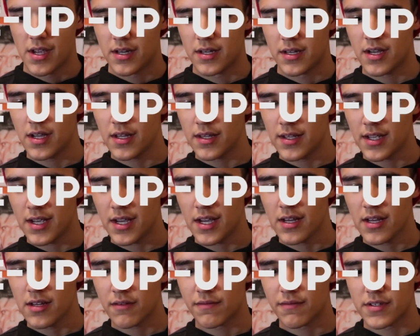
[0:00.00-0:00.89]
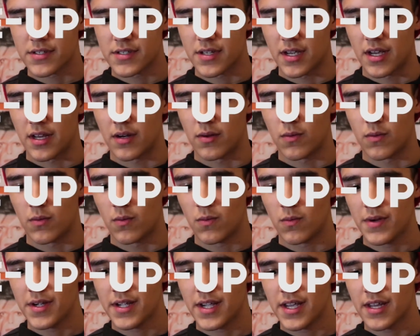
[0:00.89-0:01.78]
Near the end of the scene,
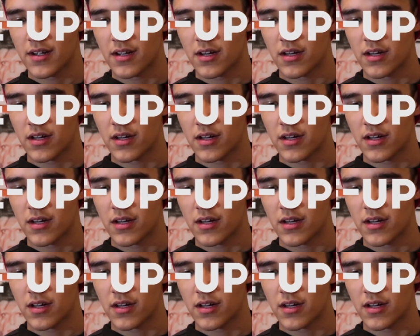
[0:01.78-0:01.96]
we get a